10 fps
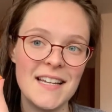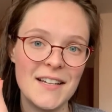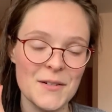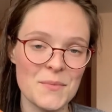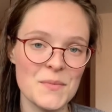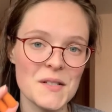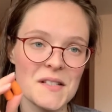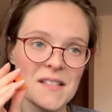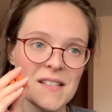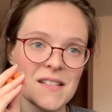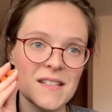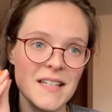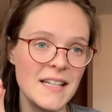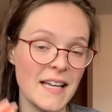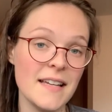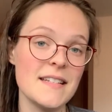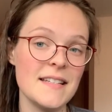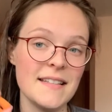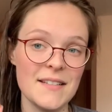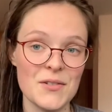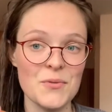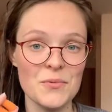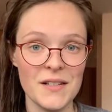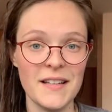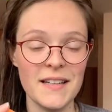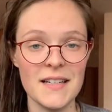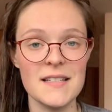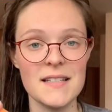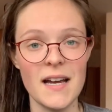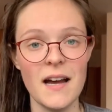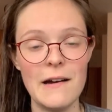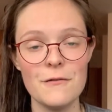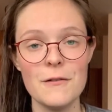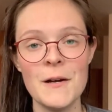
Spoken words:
comes in handy. These are really nice to have.